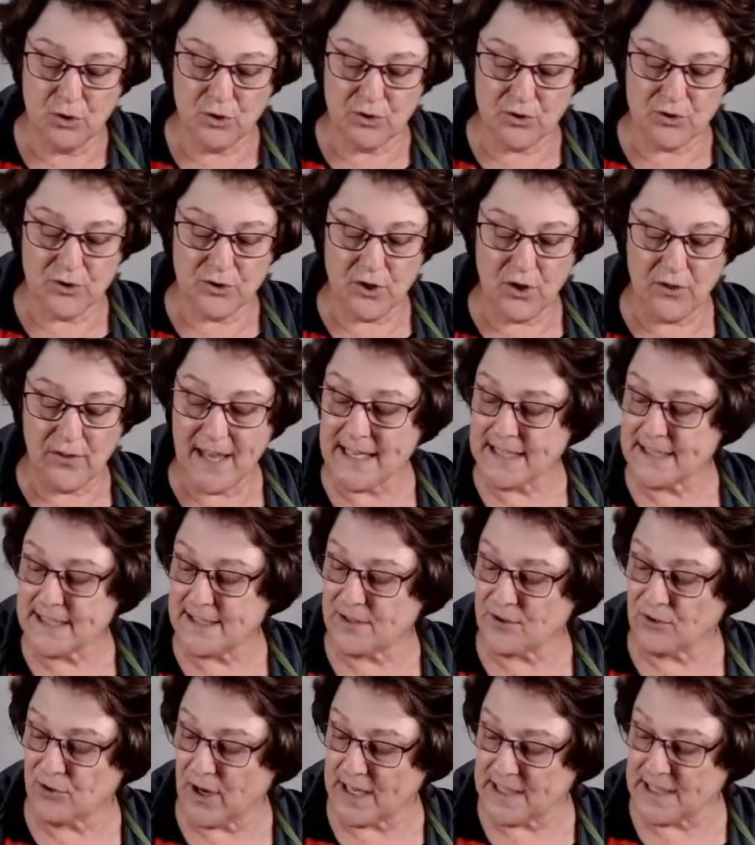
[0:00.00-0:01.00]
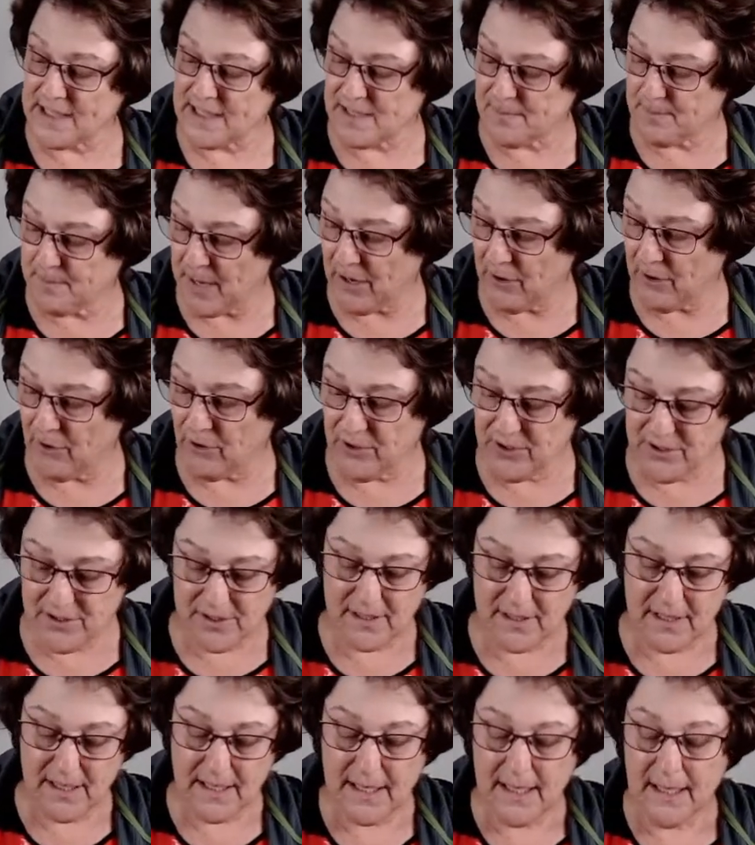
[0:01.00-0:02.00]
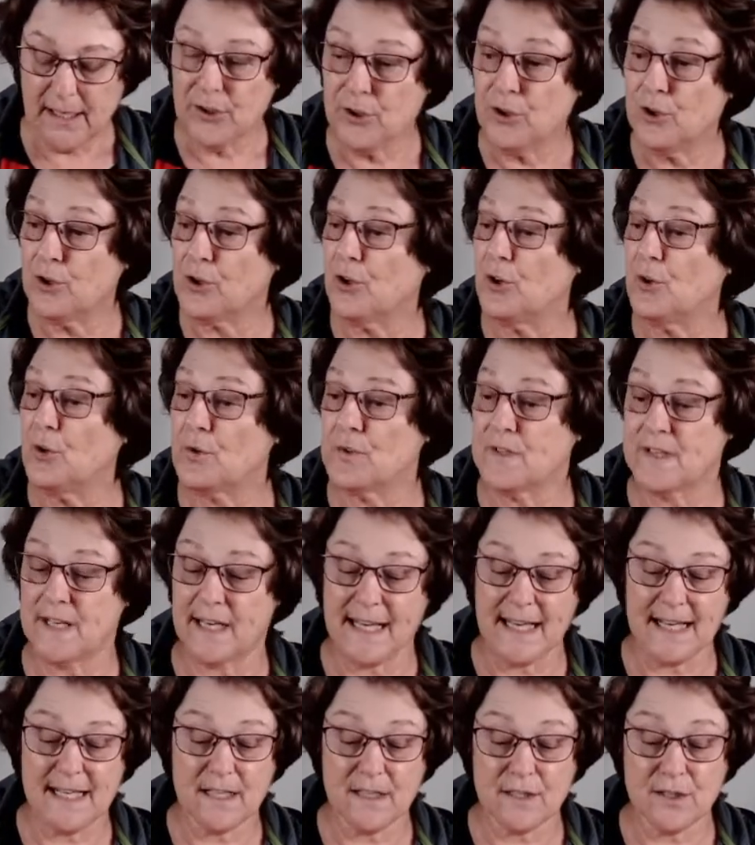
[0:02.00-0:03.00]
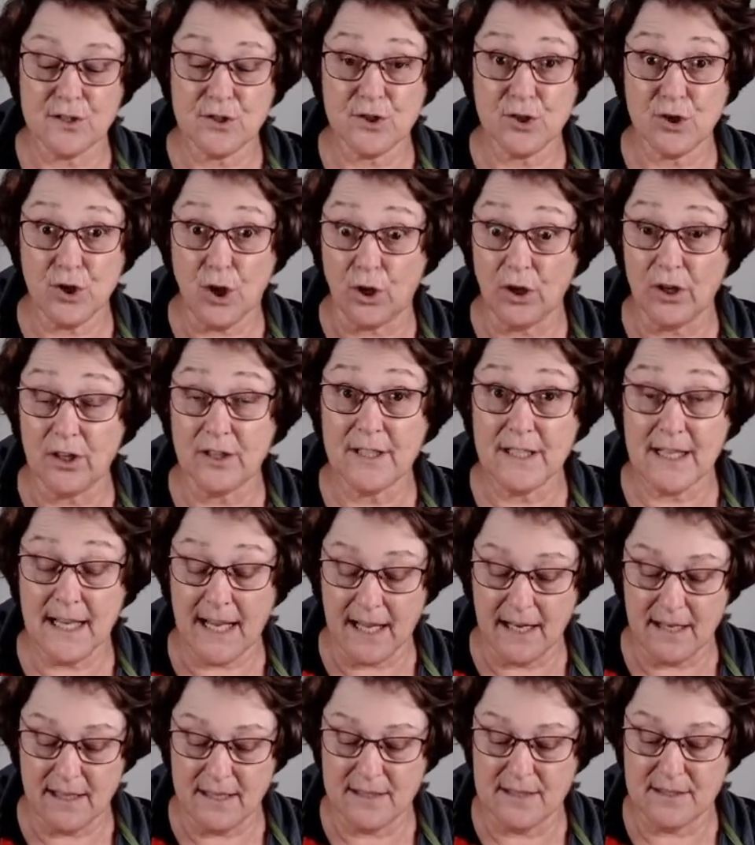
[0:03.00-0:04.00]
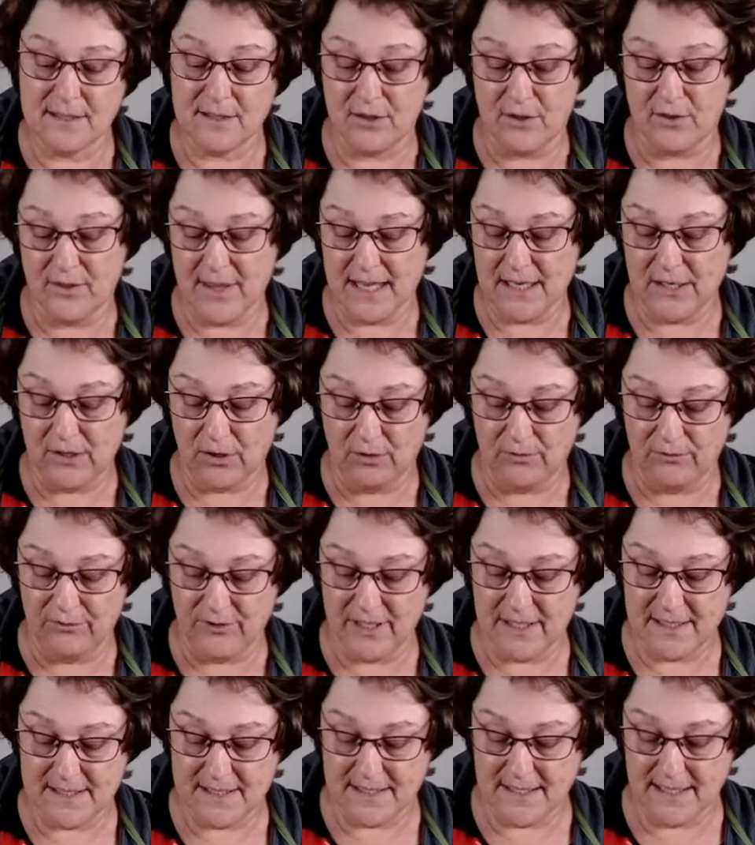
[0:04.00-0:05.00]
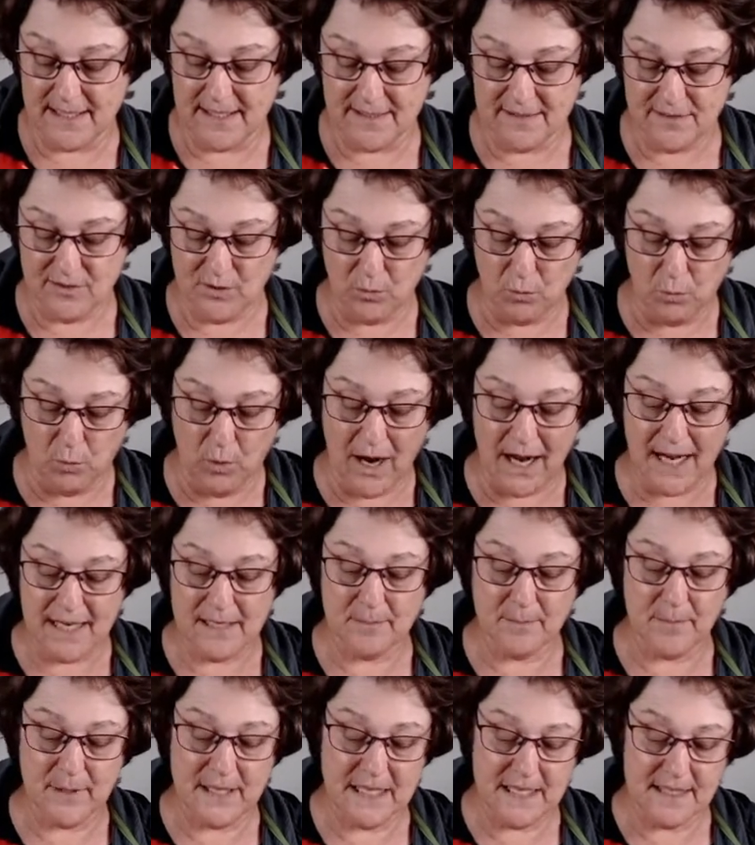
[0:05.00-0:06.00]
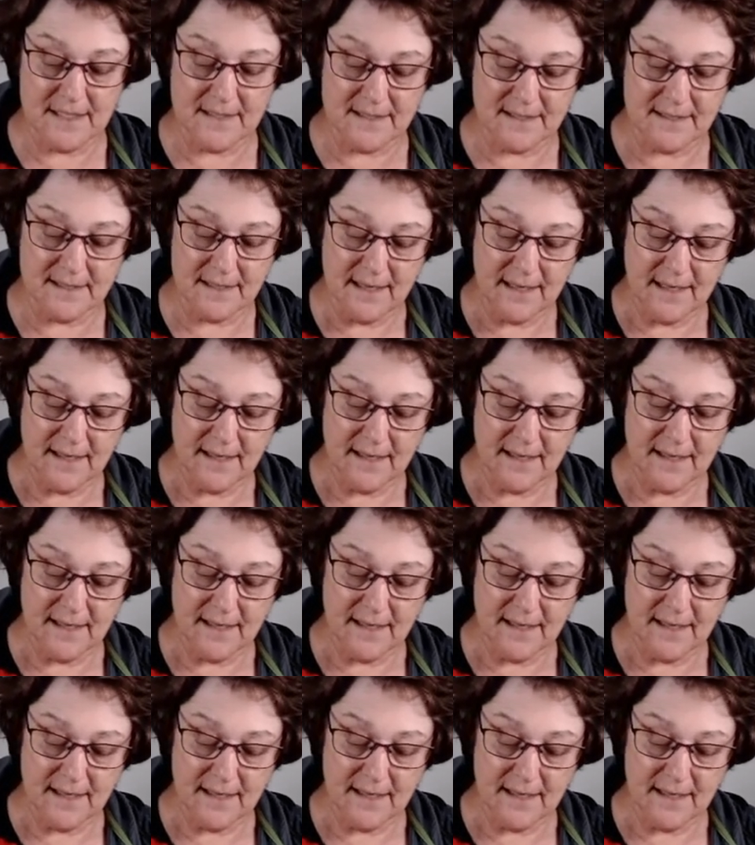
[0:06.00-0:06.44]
So that's transparent. You can also get solid colors. So that obviously is a white piece.